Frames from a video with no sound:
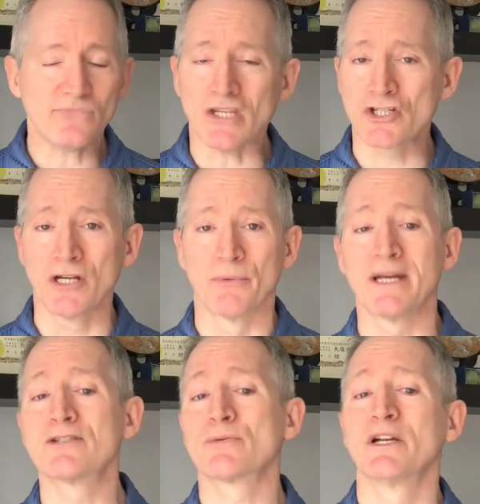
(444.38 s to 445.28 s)
So
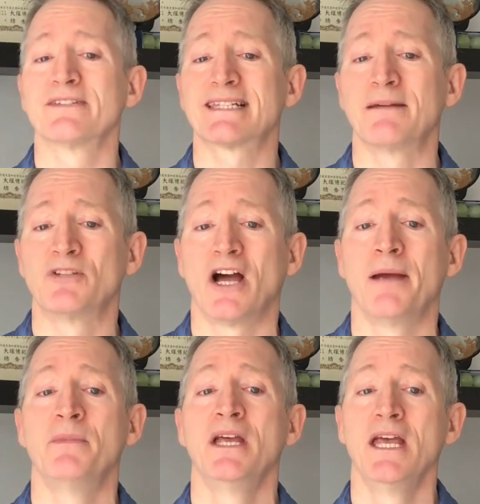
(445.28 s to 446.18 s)
anyways, around the same time,
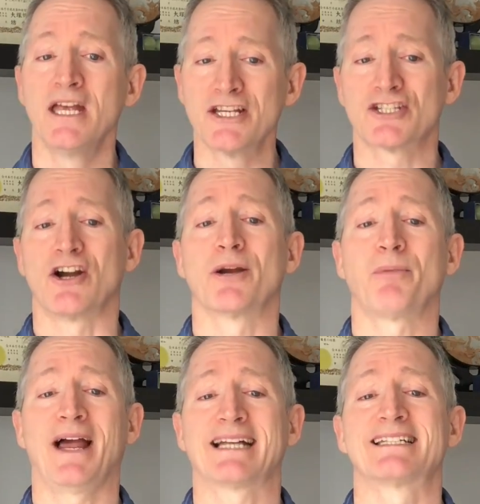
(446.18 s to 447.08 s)
started
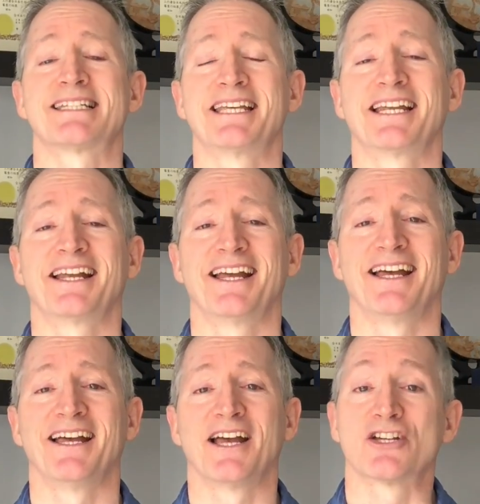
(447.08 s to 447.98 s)
practicing,
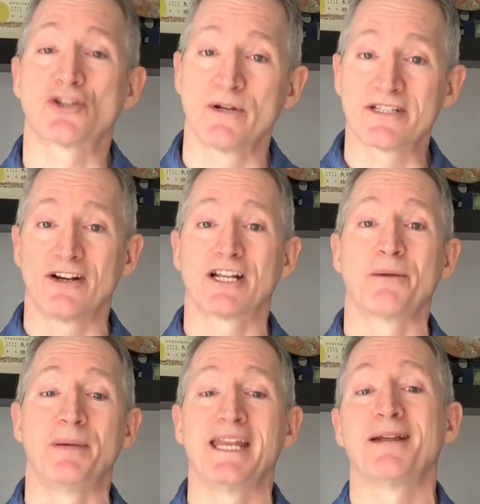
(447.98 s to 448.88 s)
started
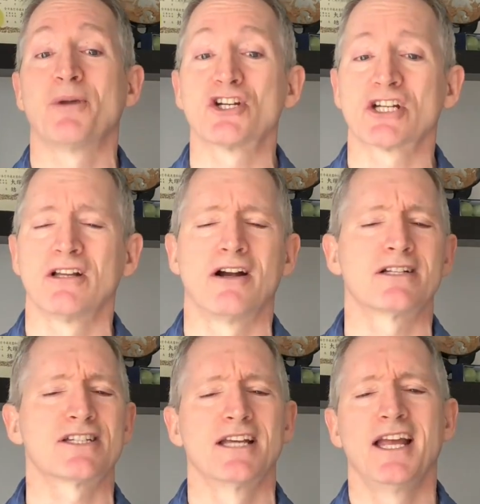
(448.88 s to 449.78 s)
competing martial
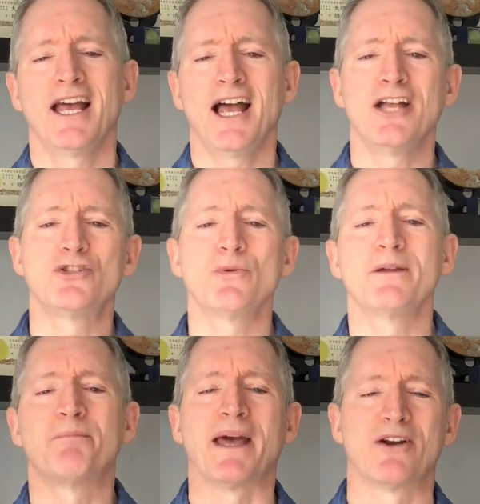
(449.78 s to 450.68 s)
arts, doing
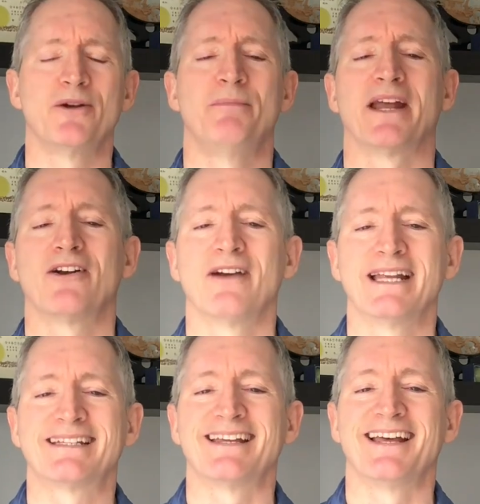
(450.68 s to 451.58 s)
better and better
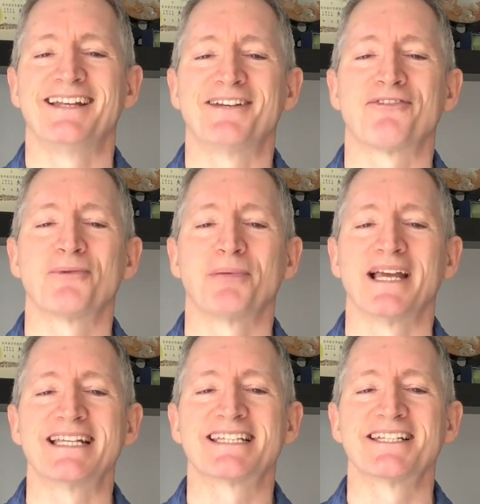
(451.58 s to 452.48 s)
at different
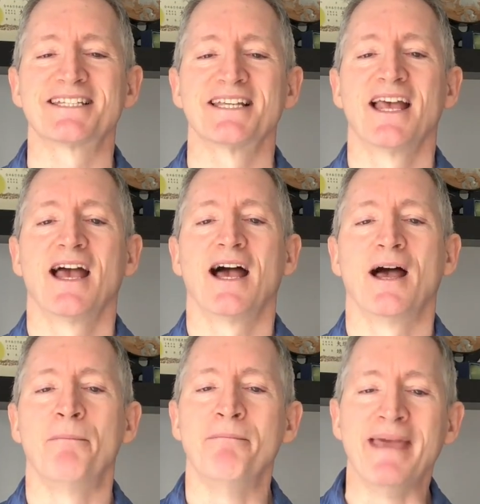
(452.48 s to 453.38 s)
places,
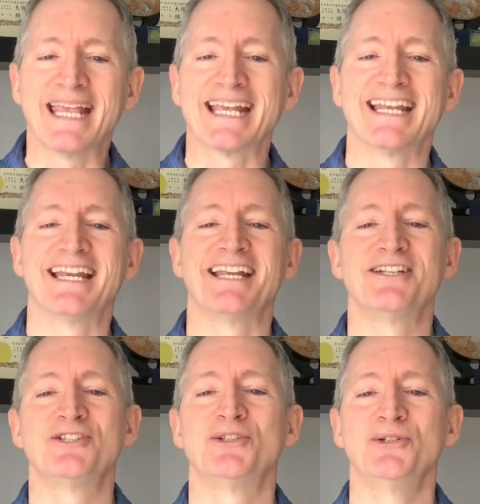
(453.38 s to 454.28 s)
making it
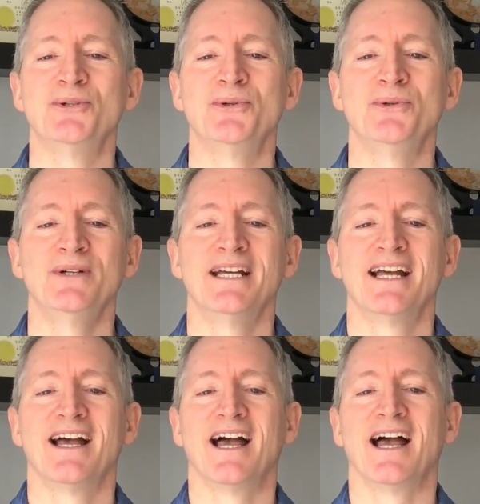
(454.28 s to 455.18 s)
into
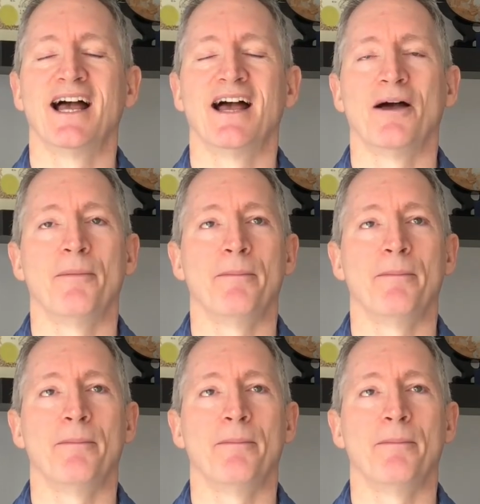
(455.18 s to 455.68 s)
the